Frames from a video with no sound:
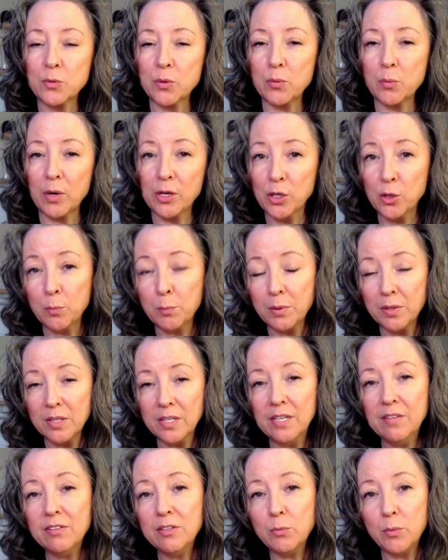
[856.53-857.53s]
with what you
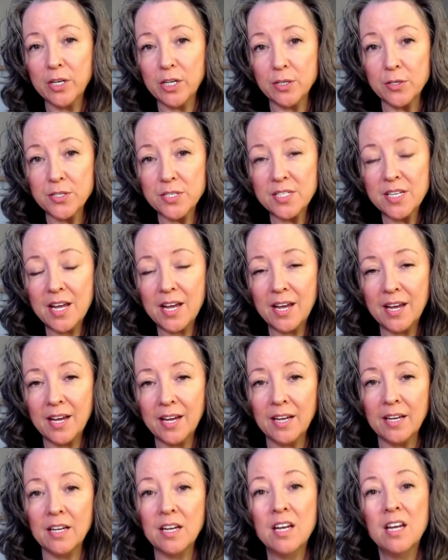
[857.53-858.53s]
believe in what you're
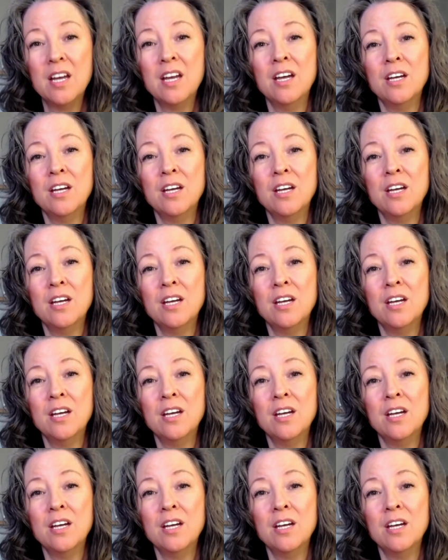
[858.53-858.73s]
saying,